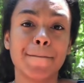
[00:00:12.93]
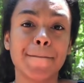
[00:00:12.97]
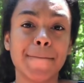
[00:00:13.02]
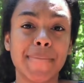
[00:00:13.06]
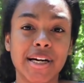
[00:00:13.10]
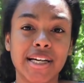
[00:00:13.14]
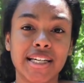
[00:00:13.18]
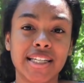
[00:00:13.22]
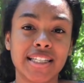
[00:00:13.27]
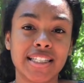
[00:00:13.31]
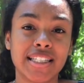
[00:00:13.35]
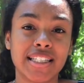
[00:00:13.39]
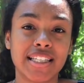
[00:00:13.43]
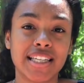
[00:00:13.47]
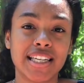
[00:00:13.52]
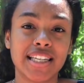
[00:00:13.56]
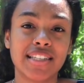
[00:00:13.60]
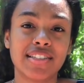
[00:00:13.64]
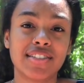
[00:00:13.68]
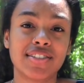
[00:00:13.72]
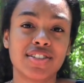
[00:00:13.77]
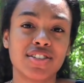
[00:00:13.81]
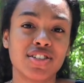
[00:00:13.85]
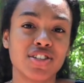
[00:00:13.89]
but
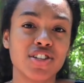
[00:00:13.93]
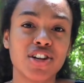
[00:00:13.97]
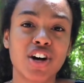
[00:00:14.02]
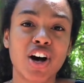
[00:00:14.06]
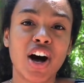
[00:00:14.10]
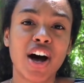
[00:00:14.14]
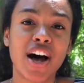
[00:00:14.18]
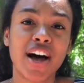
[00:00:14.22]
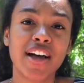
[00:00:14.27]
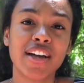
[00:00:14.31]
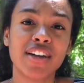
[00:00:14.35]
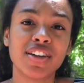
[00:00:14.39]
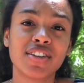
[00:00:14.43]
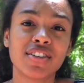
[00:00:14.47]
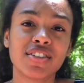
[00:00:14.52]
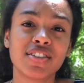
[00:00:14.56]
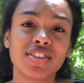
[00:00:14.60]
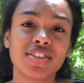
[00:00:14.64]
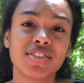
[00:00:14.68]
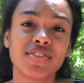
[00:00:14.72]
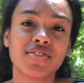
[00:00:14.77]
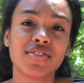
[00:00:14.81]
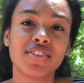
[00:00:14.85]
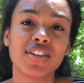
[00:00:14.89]
it's not
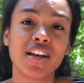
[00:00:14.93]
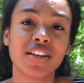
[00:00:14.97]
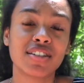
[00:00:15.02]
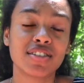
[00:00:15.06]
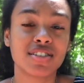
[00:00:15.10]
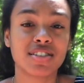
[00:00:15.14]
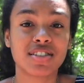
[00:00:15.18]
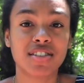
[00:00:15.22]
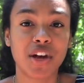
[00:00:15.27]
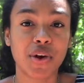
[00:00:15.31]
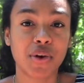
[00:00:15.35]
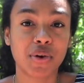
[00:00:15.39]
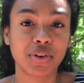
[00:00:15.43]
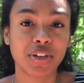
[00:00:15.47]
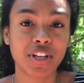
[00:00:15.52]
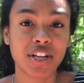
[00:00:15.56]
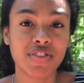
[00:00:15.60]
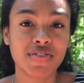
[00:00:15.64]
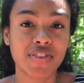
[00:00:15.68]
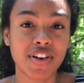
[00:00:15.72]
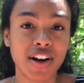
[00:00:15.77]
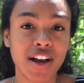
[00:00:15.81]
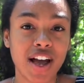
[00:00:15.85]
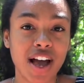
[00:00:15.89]
necessarily
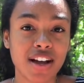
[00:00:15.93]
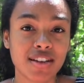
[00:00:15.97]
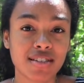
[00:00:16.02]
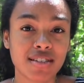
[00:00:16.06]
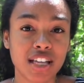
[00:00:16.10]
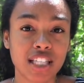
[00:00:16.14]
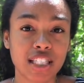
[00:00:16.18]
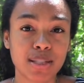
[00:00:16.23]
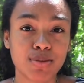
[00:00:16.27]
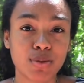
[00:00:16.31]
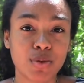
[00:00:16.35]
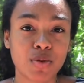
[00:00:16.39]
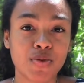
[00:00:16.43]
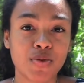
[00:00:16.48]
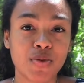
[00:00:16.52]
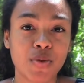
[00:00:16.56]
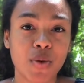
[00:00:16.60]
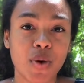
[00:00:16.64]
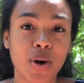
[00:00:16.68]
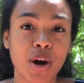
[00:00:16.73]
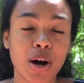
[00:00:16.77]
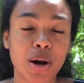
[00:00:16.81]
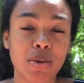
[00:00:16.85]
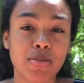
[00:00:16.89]
very accessible
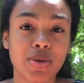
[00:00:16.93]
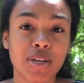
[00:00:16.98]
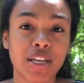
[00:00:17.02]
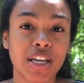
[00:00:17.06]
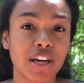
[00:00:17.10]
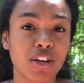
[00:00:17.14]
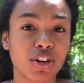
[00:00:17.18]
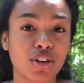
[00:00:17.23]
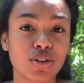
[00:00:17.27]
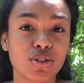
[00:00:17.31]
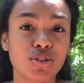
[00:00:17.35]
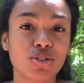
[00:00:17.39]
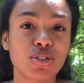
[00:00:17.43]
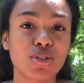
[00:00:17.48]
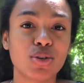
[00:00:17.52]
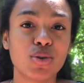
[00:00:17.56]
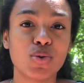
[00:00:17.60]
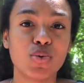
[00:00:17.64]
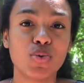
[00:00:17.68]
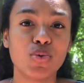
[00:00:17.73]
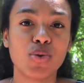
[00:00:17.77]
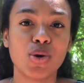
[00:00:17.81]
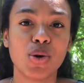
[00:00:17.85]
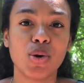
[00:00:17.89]
for beginners
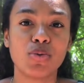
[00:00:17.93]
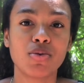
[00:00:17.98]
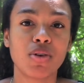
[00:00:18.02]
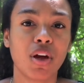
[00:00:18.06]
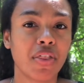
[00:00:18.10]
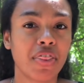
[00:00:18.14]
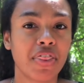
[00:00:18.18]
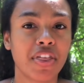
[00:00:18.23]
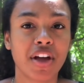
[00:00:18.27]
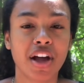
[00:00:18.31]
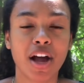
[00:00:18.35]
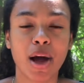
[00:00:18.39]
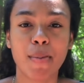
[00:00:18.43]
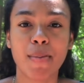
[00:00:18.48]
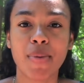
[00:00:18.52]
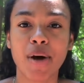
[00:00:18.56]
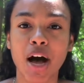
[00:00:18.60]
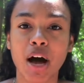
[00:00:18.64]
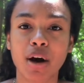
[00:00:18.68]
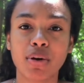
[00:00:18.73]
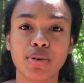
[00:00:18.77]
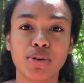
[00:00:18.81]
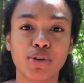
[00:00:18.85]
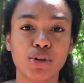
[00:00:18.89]
who know nothing
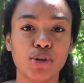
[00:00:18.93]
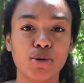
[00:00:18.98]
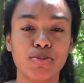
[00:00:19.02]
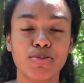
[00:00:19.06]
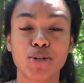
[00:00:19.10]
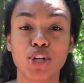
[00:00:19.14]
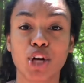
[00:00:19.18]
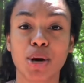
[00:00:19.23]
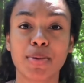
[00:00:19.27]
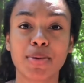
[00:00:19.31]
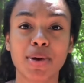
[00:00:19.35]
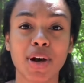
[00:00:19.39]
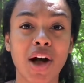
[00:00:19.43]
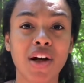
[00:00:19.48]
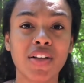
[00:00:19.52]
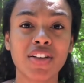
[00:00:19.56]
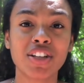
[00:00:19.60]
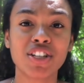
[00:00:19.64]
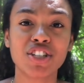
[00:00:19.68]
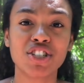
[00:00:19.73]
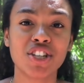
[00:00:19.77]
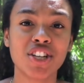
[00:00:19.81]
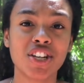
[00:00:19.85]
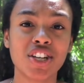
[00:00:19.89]
about hoop
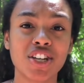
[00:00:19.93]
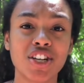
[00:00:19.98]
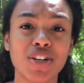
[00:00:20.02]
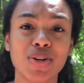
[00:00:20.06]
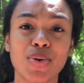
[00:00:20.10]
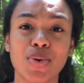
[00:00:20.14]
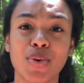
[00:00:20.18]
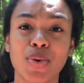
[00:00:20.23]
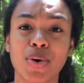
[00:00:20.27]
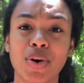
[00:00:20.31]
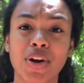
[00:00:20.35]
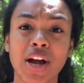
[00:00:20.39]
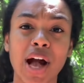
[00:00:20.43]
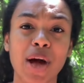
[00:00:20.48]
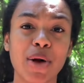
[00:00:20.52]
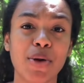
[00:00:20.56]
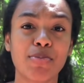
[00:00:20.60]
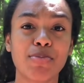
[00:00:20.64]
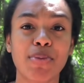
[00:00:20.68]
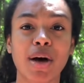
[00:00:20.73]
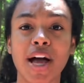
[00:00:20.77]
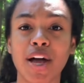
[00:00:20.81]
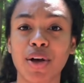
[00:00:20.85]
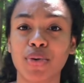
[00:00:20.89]
terminology or how
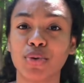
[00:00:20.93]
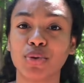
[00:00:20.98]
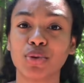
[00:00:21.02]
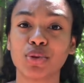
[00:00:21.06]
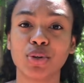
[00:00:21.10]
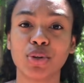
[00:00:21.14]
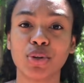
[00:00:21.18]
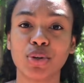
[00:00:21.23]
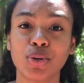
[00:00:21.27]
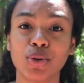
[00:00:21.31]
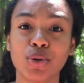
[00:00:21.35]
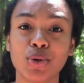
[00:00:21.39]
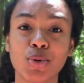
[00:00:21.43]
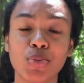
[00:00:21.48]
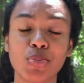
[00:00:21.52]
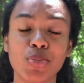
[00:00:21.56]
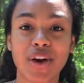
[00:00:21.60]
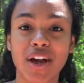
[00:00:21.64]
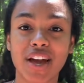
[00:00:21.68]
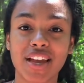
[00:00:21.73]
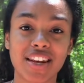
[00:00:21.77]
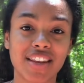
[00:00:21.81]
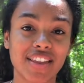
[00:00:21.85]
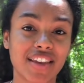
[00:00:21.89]
to buy a hula hoop or
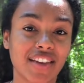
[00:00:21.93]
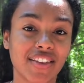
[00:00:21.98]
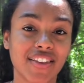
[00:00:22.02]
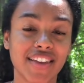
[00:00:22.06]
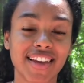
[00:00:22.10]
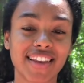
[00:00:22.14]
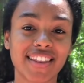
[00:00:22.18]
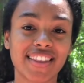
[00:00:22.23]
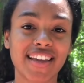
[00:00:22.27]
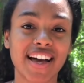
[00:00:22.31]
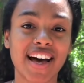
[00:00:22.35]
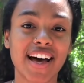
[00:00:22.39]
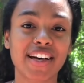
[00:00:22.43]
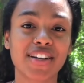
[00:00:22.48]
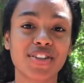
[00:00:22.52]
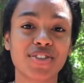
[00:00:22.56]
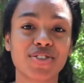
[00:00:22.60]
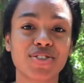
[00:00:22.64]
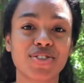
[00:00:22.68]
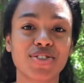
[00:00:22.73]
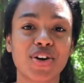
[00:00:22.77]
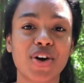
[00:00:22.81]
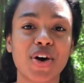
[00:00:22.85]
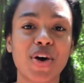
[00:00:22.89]
anything like that.
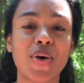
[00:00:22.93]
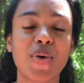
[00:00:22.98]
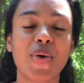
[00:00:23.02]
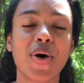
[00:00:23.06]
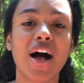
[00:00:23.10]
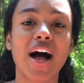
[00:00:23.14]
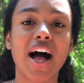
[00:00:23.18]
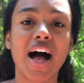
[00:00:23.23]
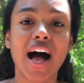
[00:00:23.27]
So